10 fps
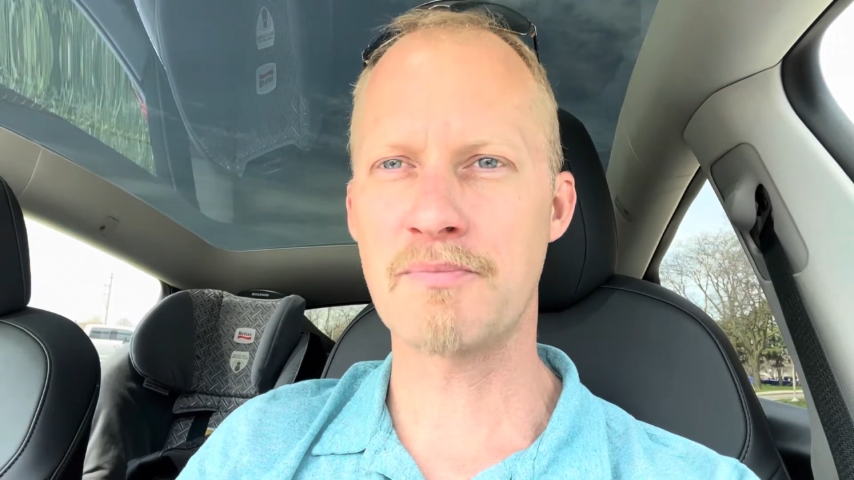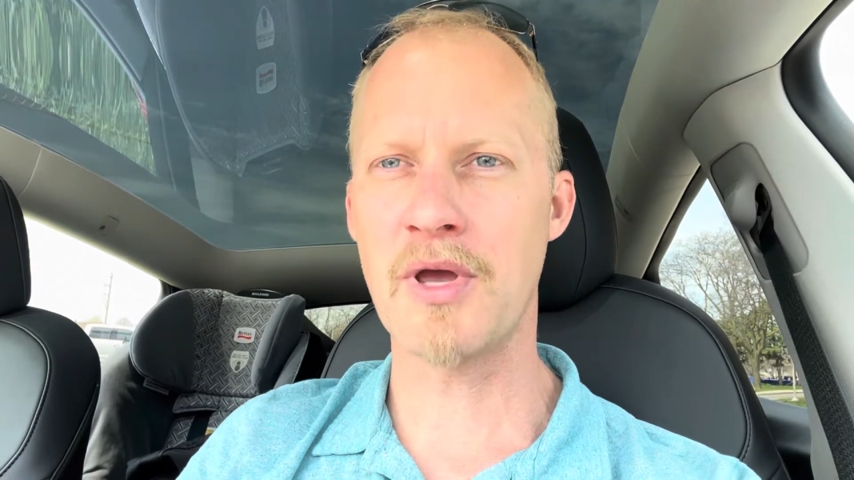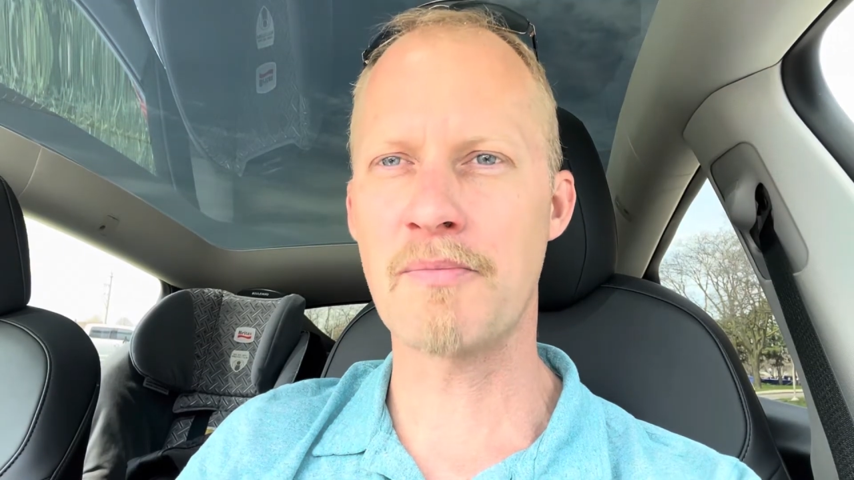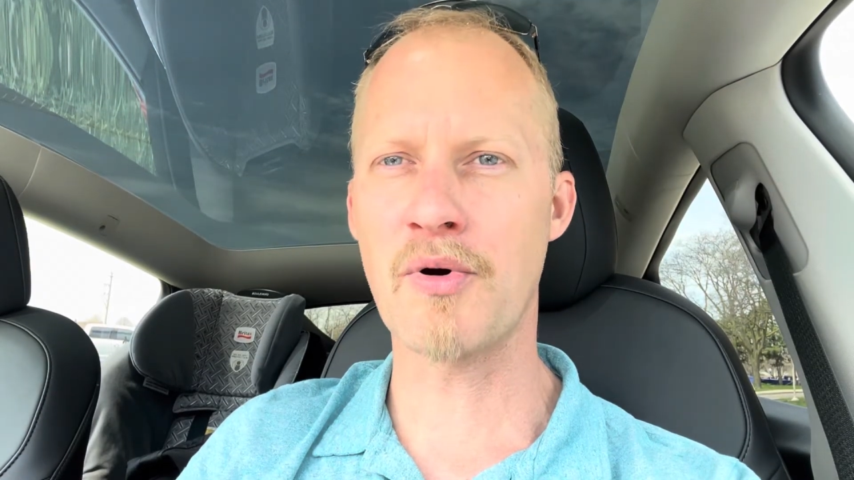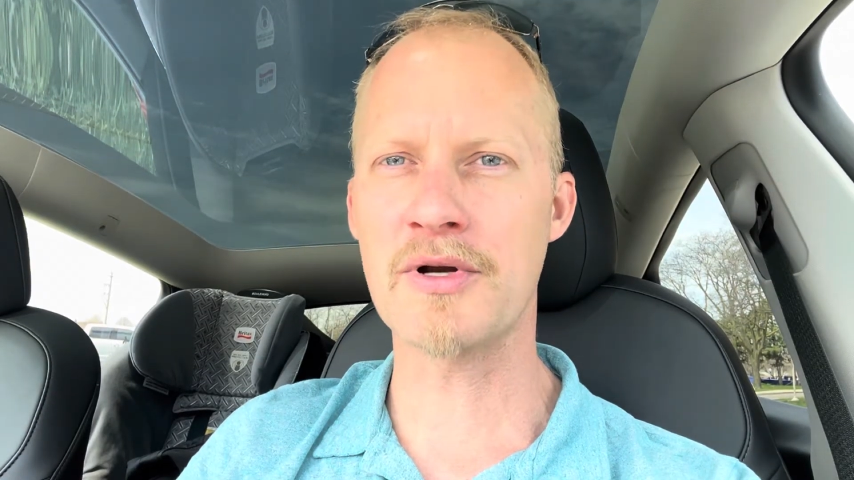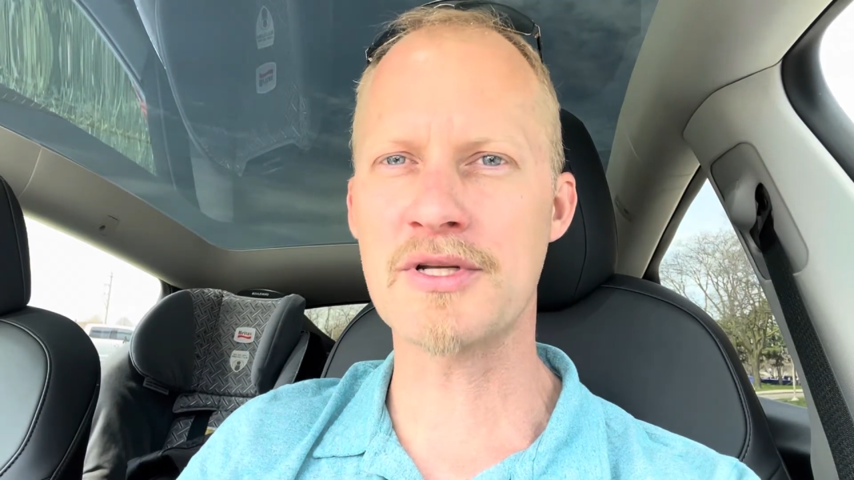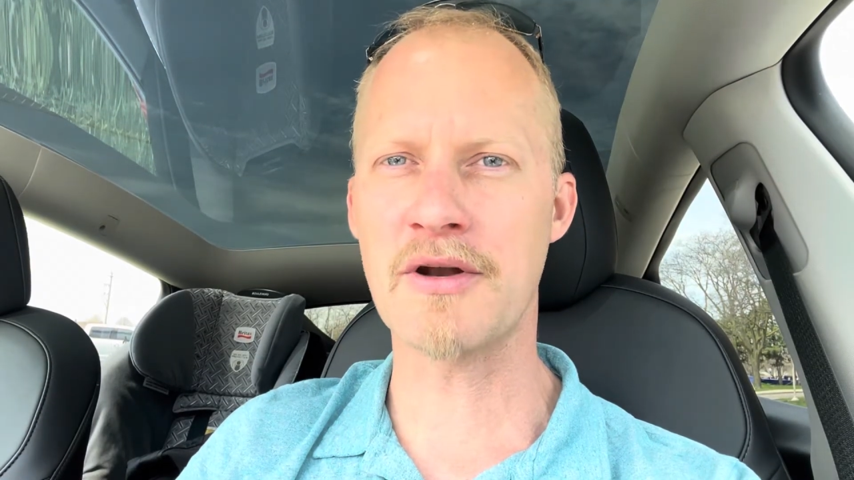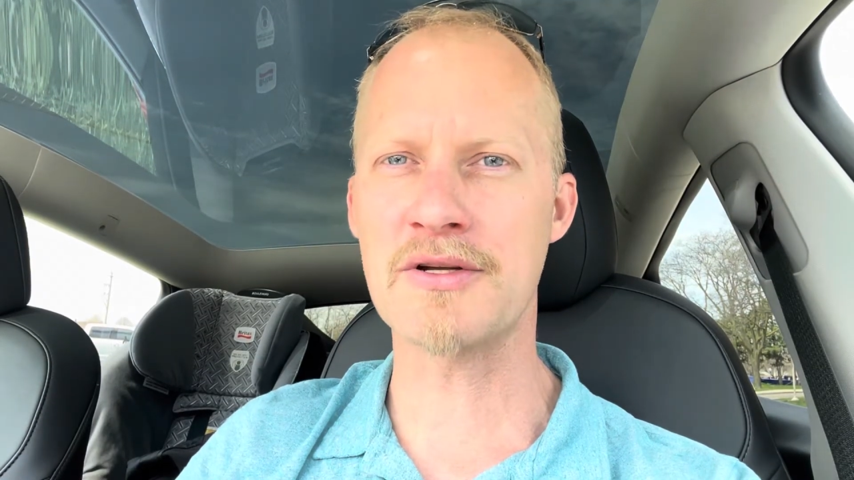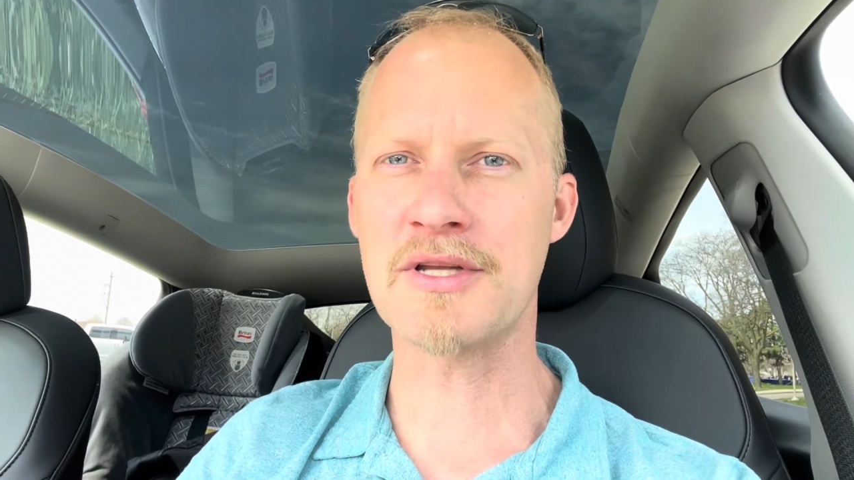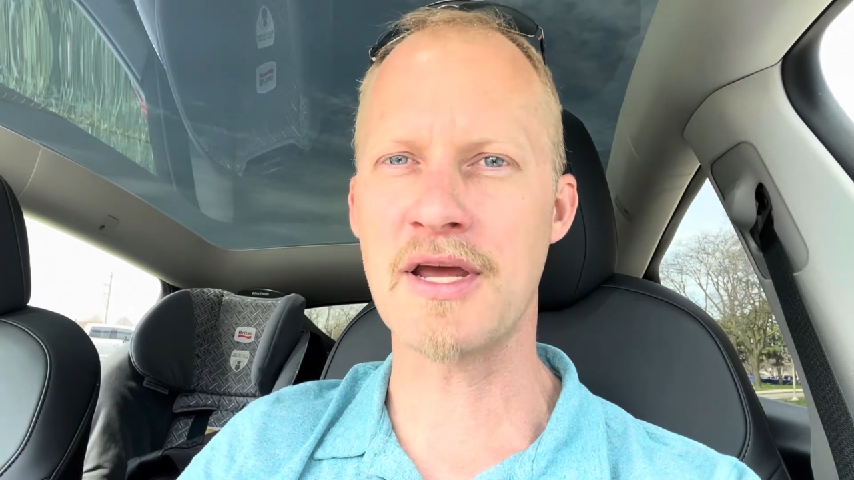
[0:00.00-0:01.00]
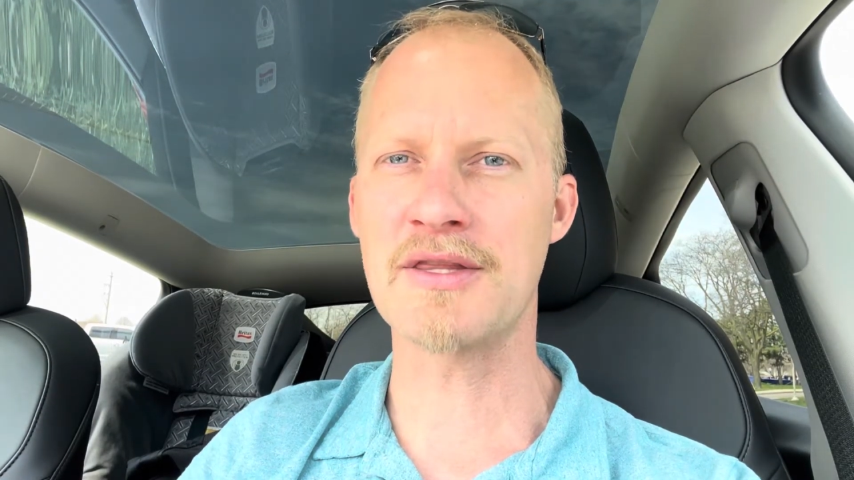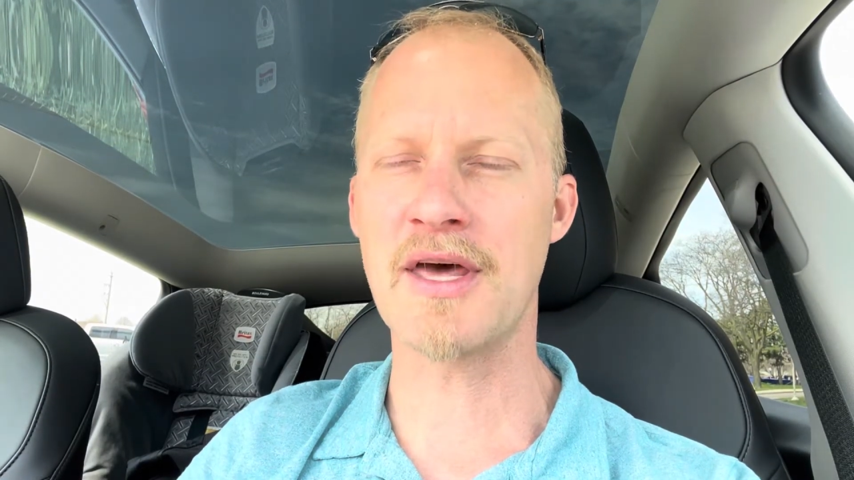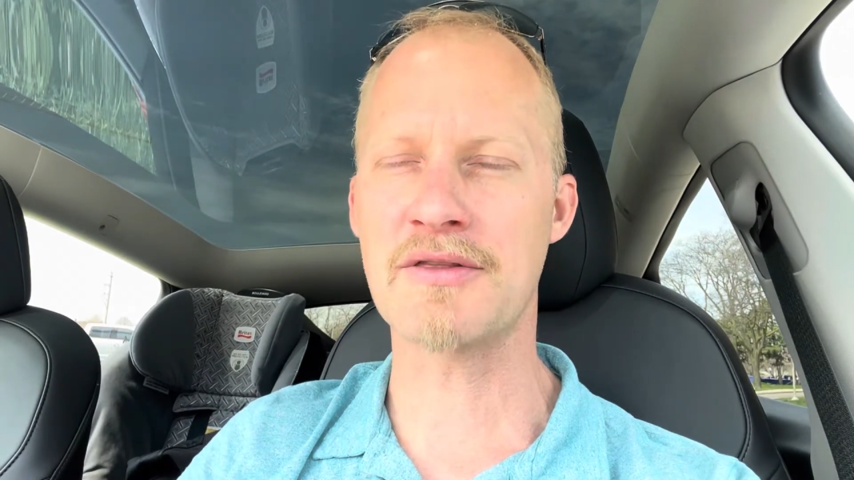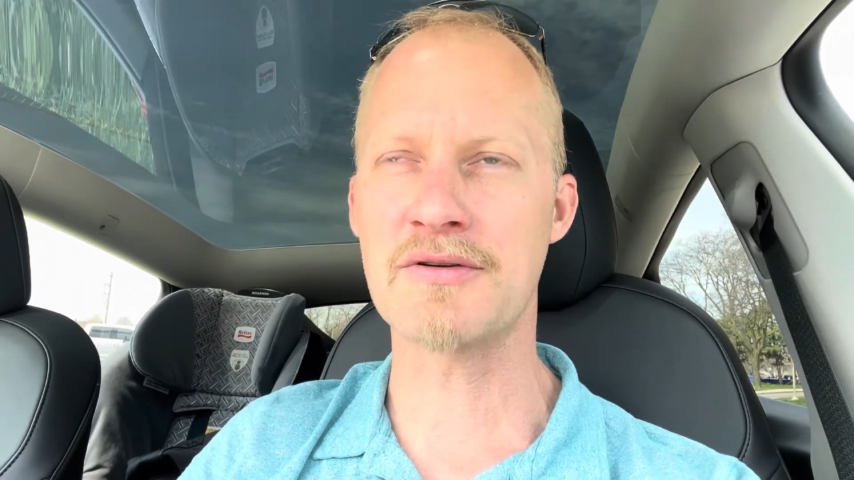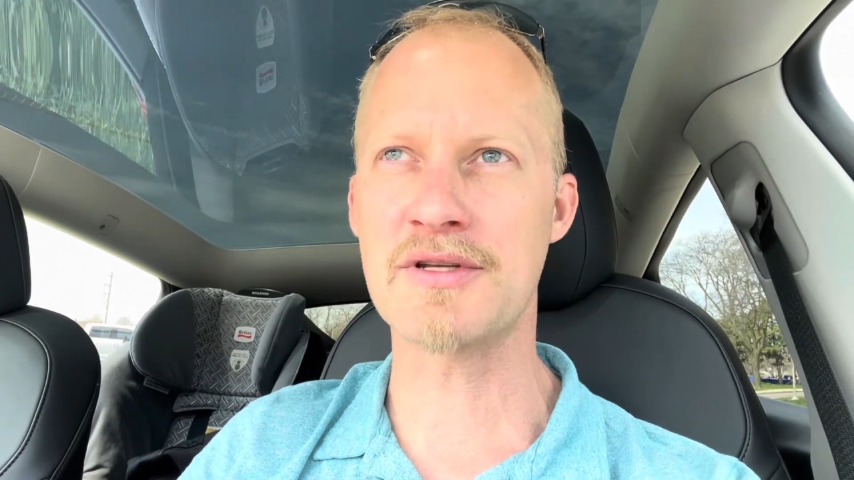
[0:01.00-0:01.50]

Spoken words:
Important to understand that there's